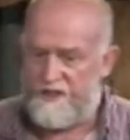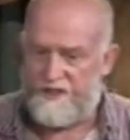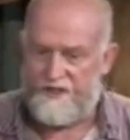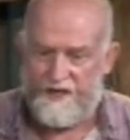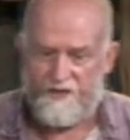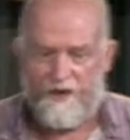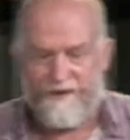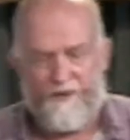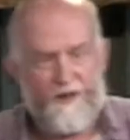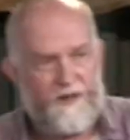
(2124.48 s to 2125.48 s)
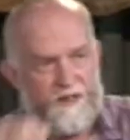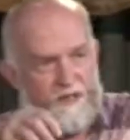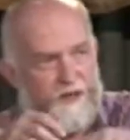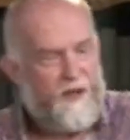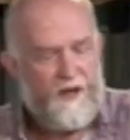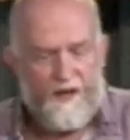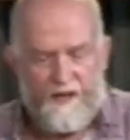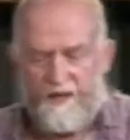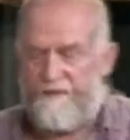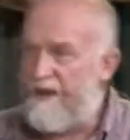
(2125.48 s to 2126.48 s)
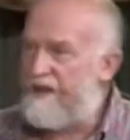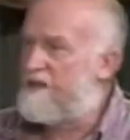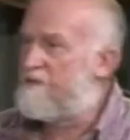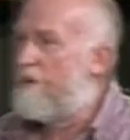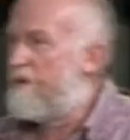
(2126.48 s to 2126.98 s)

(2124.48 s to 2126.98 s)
is, let's ratify this, that faith is more than